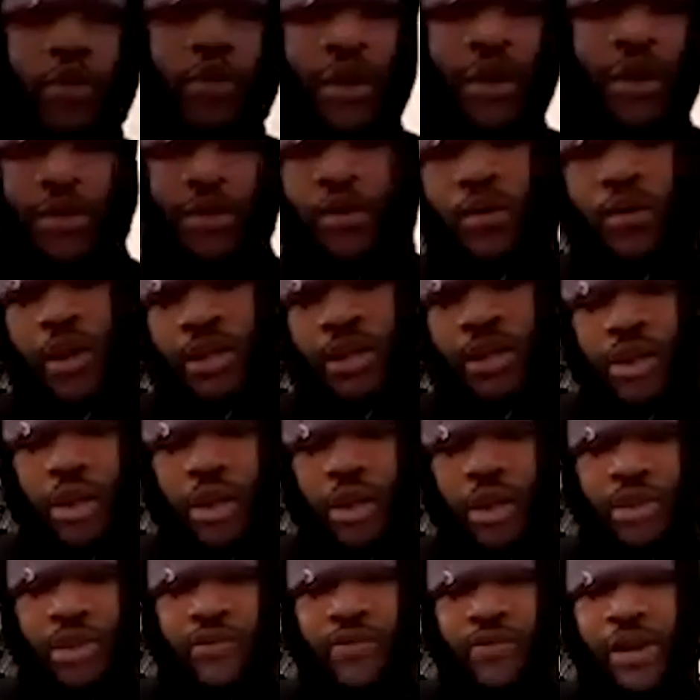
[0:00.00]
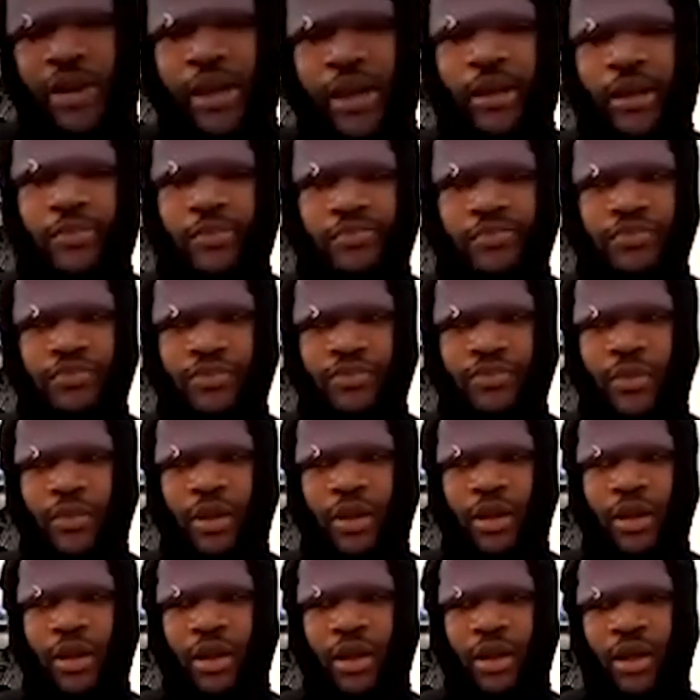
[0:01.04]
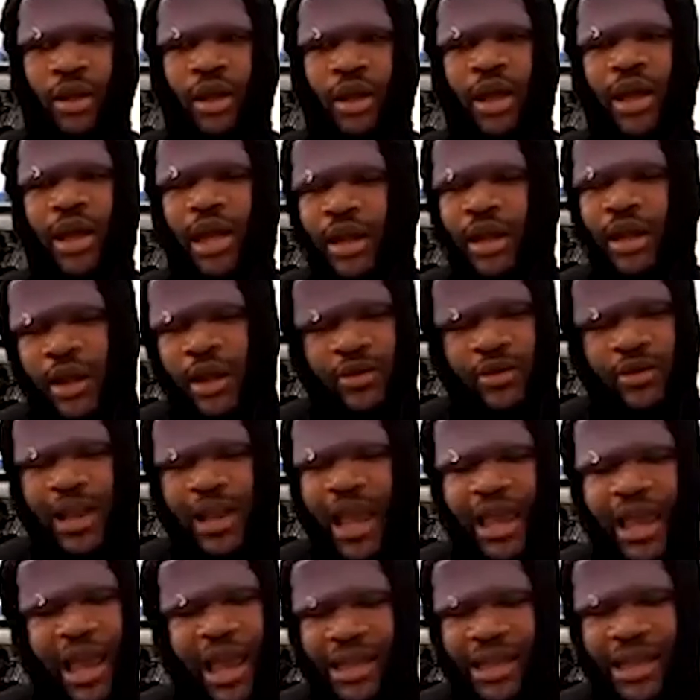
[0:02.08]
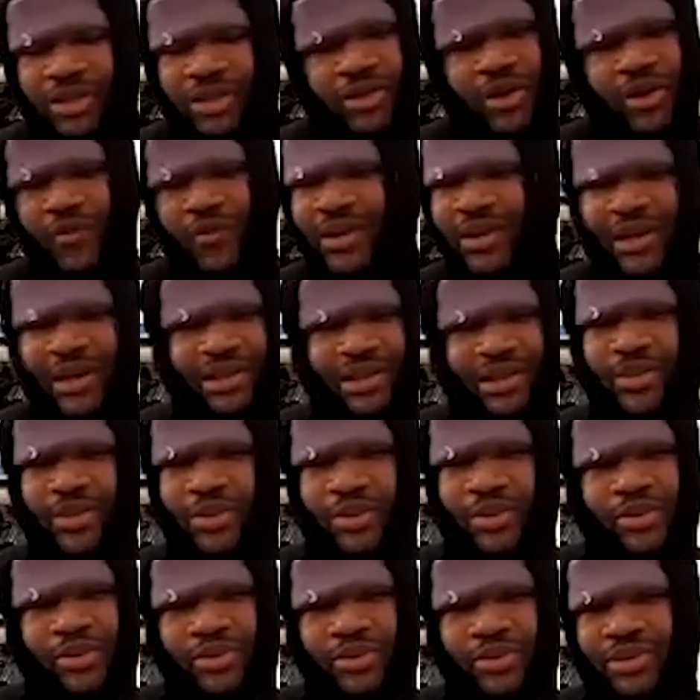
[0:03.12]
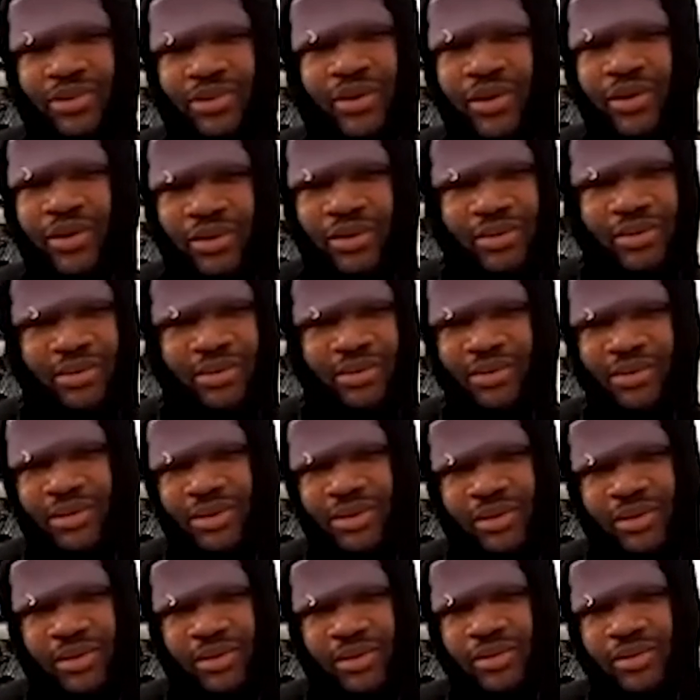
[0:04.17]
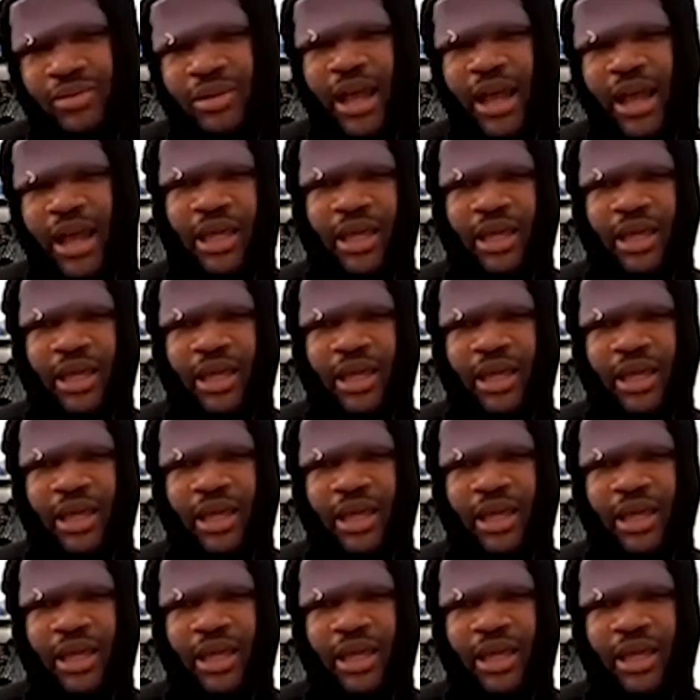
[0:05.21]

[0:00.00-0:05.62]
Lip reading: you mean, though, in terms of, like, it's just not relatable. It's not, you know, like,